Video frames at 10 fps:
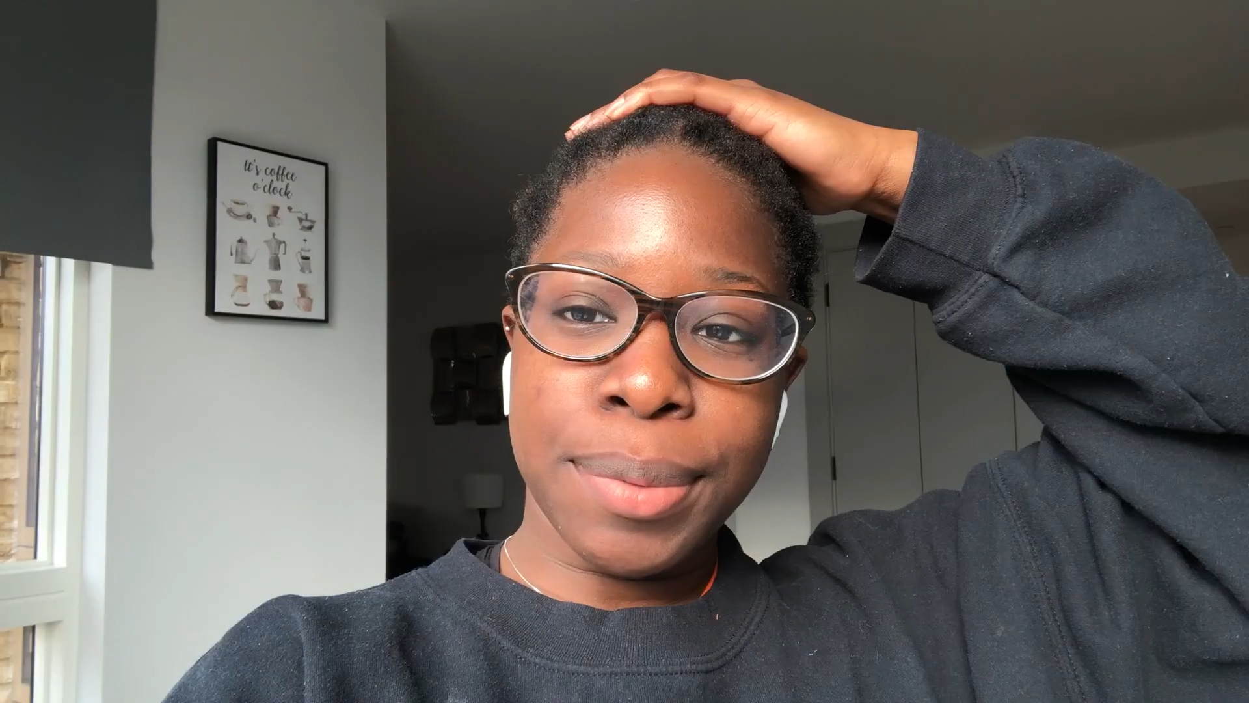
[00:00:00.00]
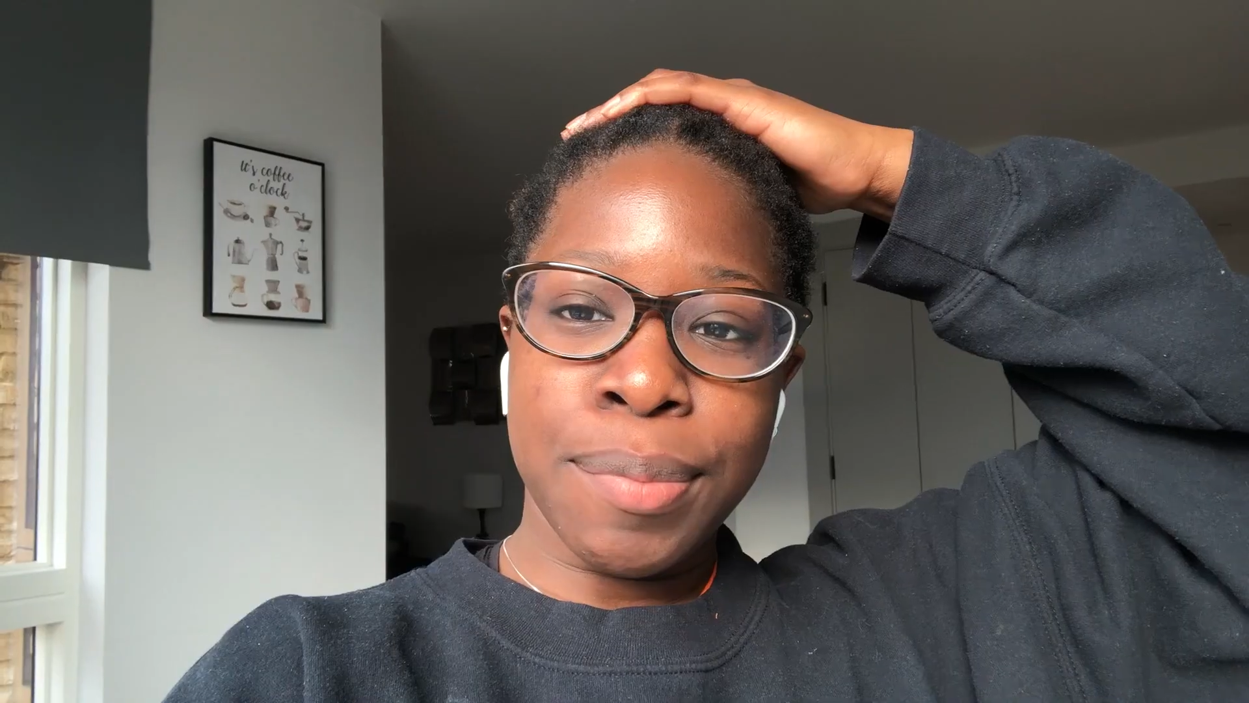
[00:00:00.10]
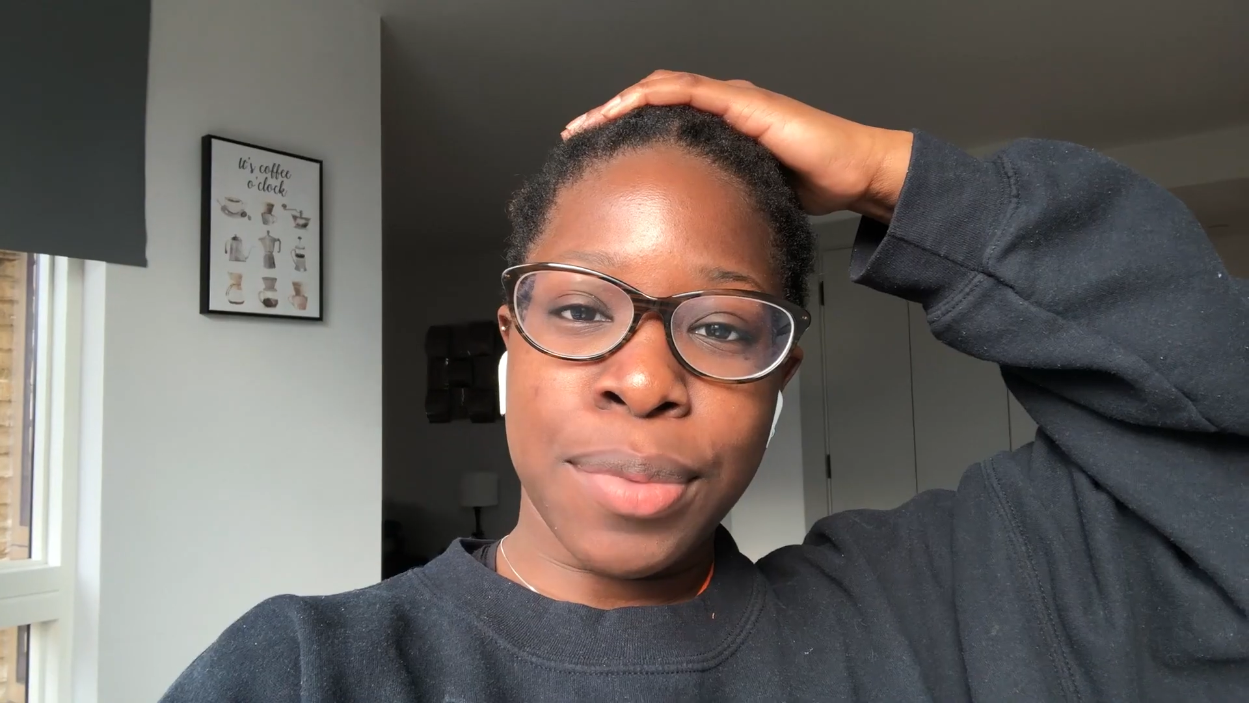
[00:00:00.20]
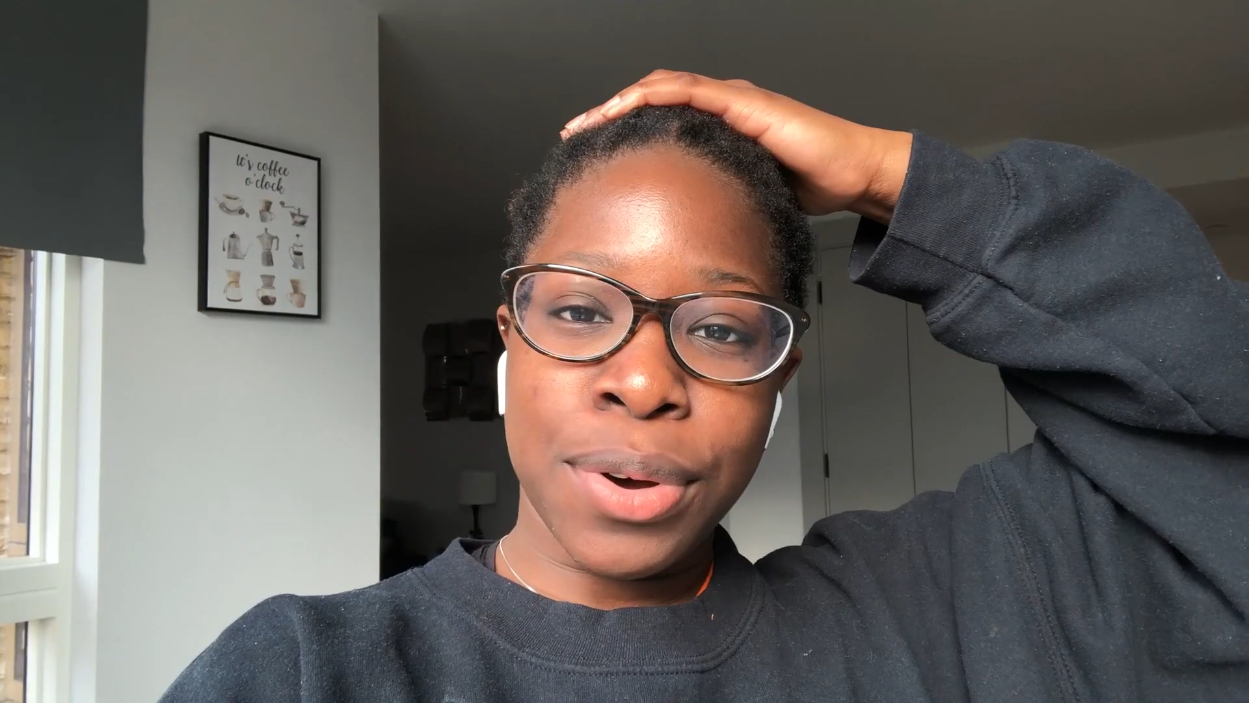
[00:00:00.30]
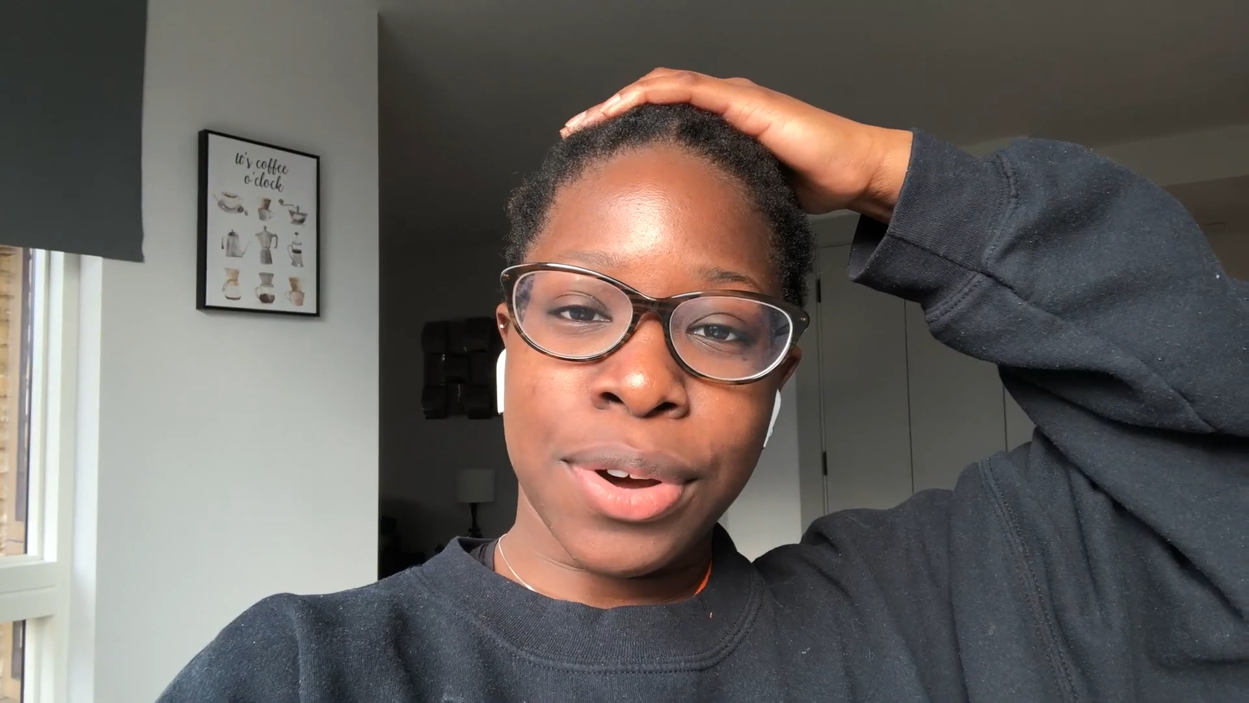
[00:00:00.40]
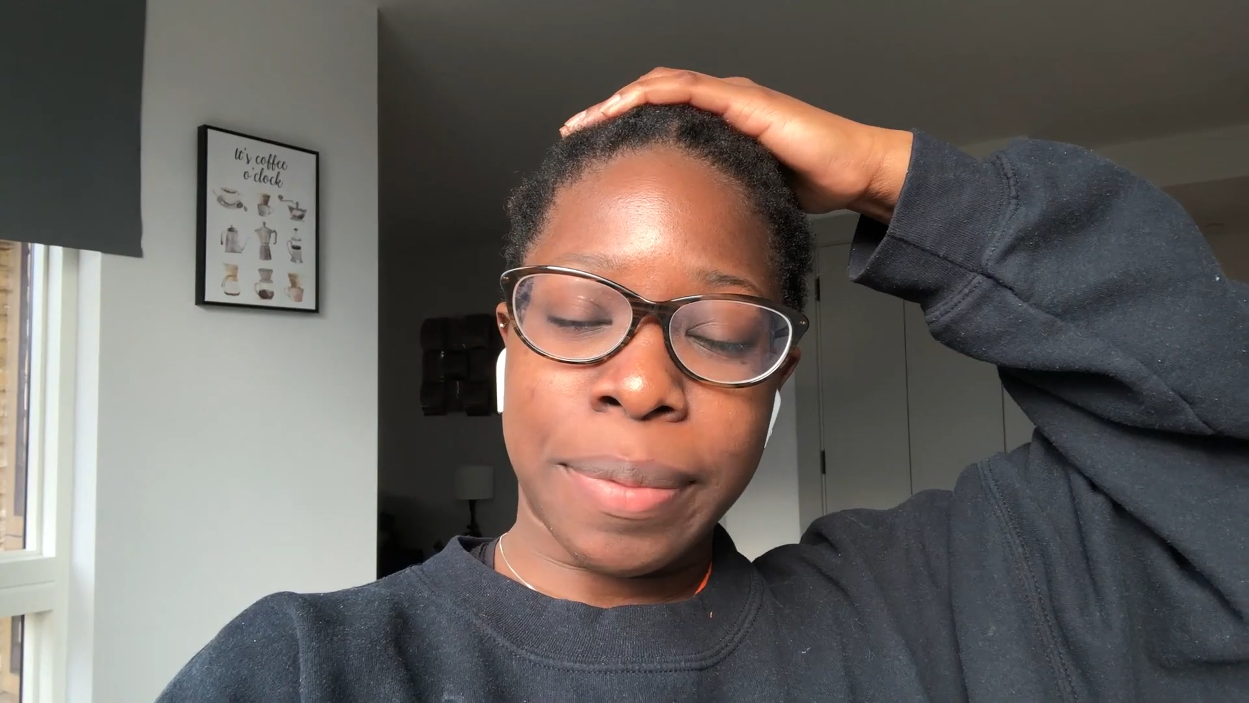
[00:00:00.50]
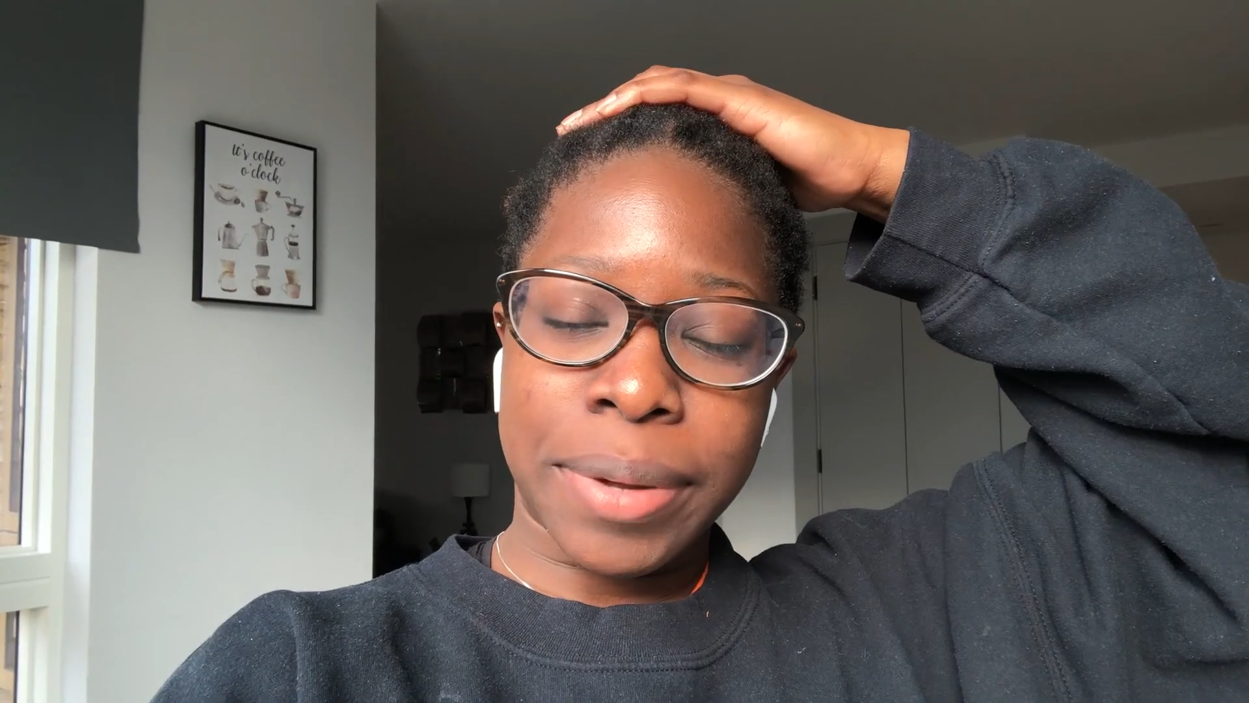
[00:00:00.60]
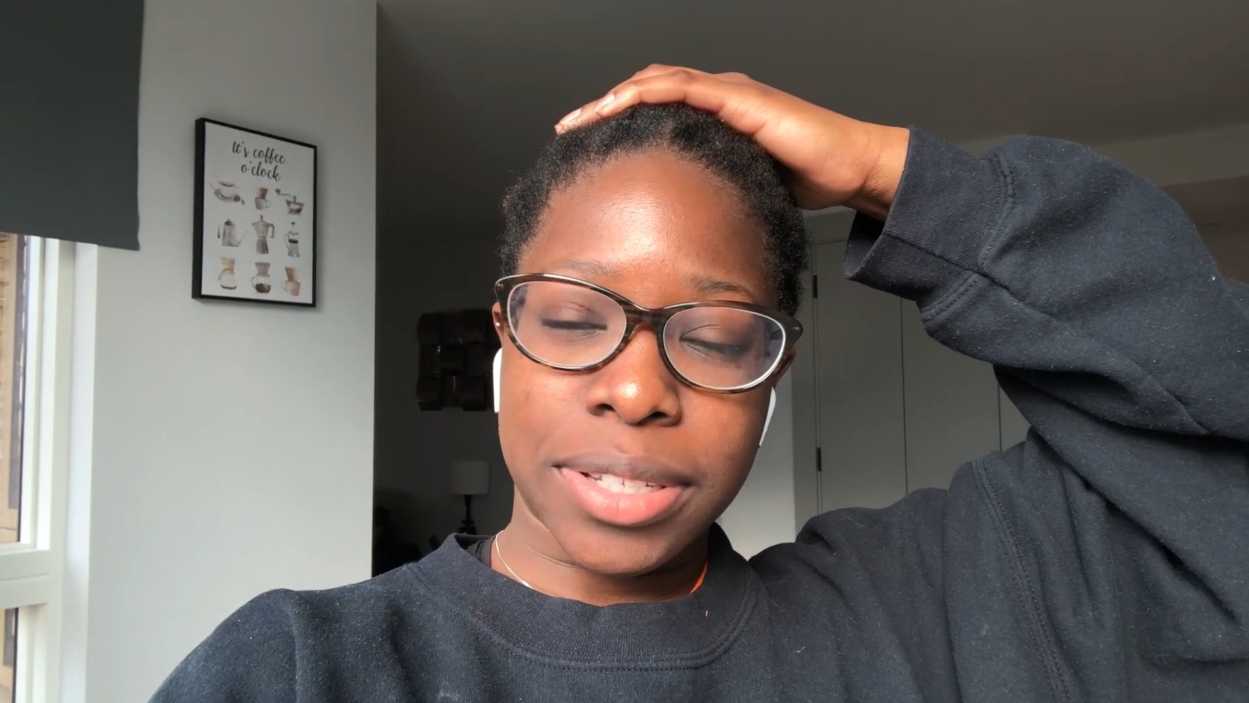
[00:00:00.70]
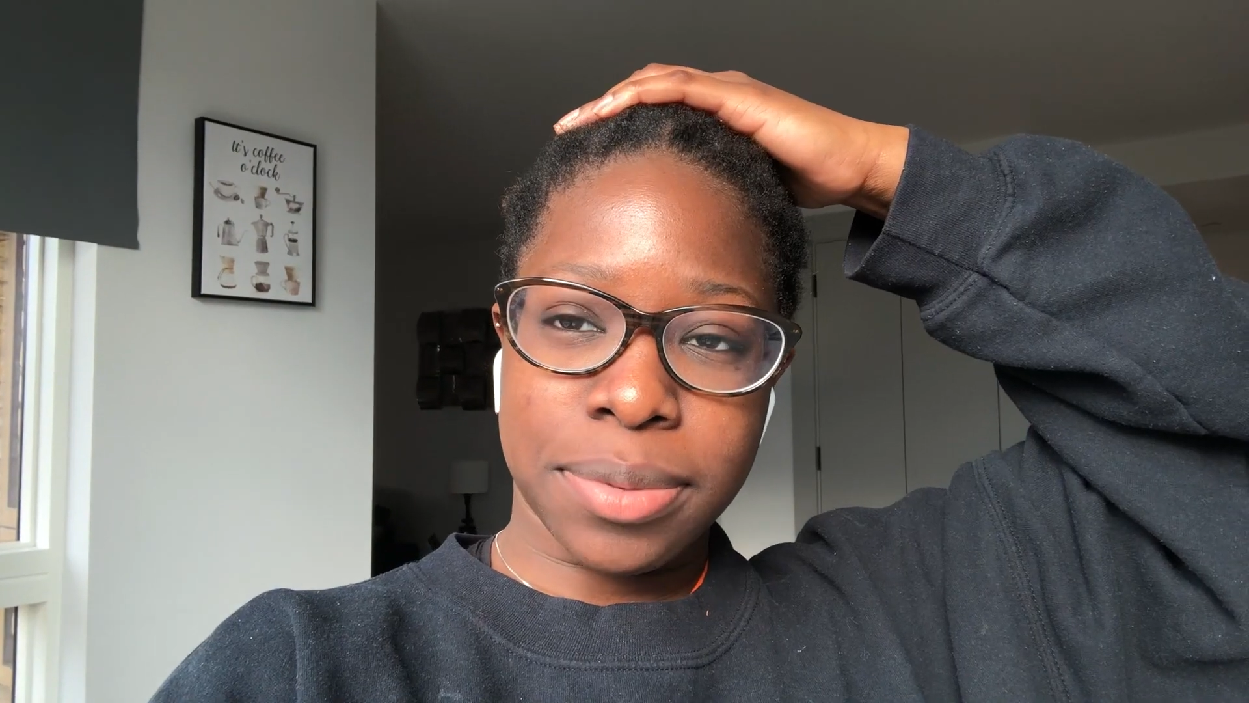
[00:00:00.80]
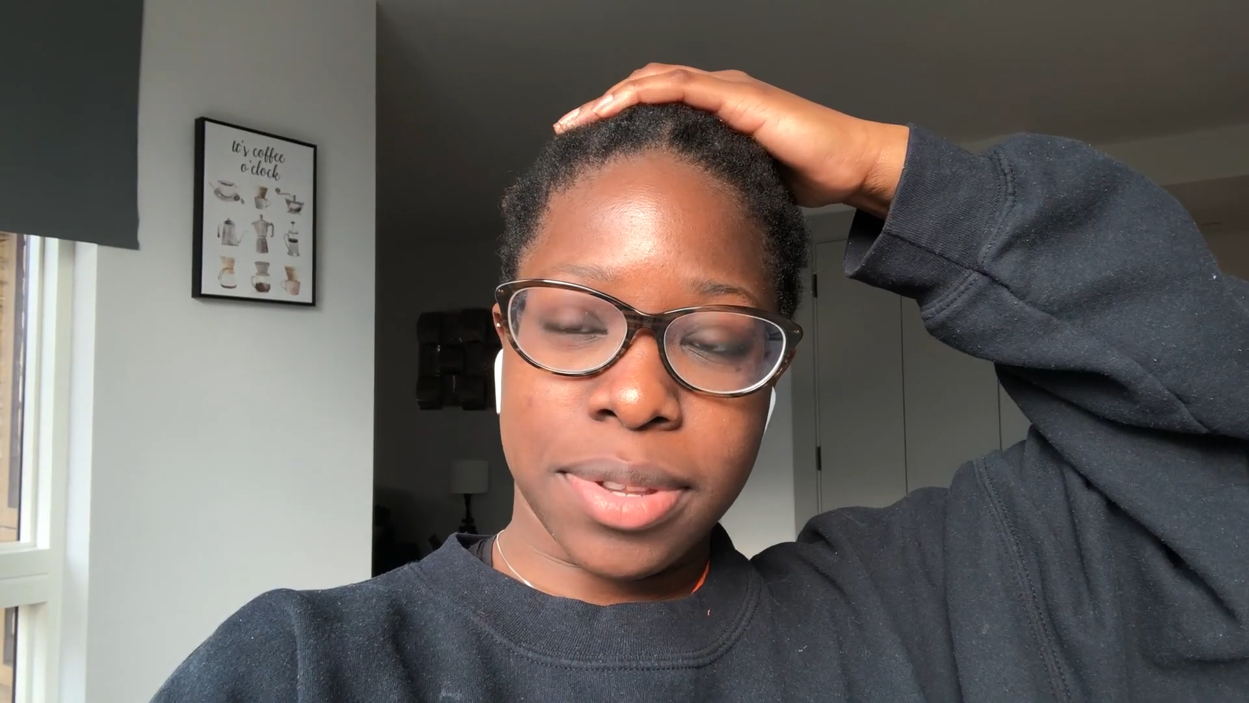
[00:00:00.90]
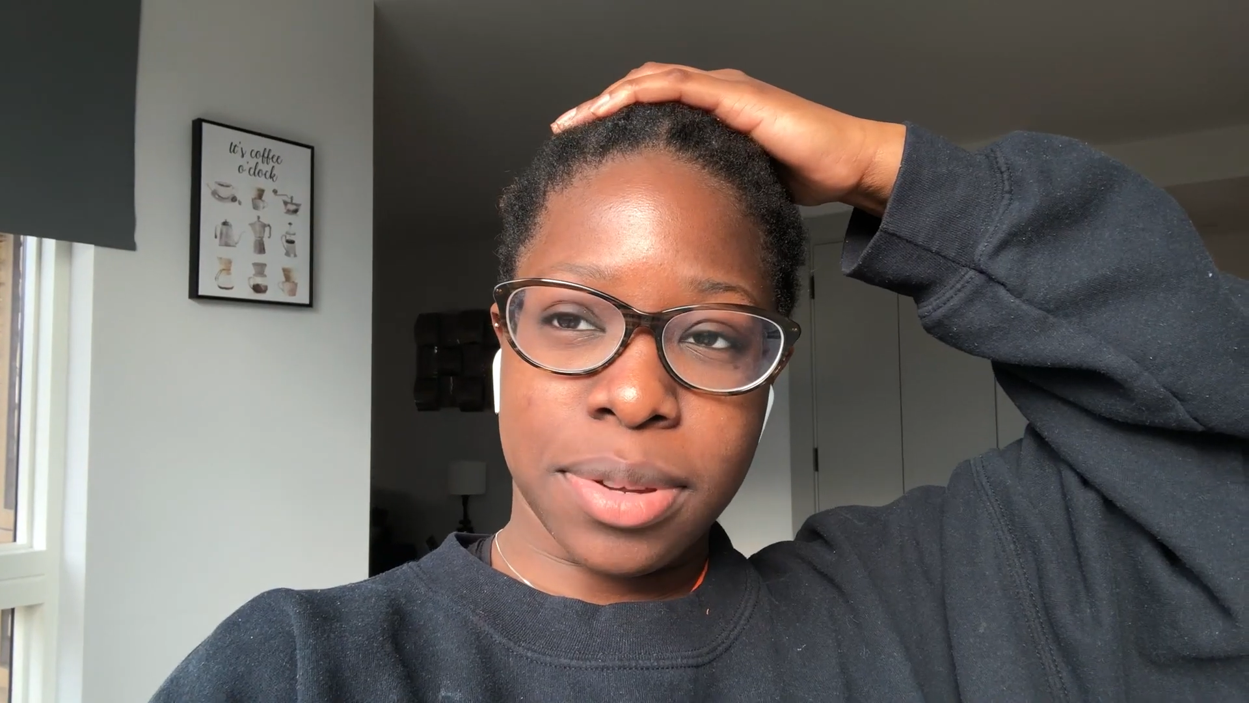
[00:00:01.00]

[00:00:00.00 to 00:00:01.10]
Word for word: more apartment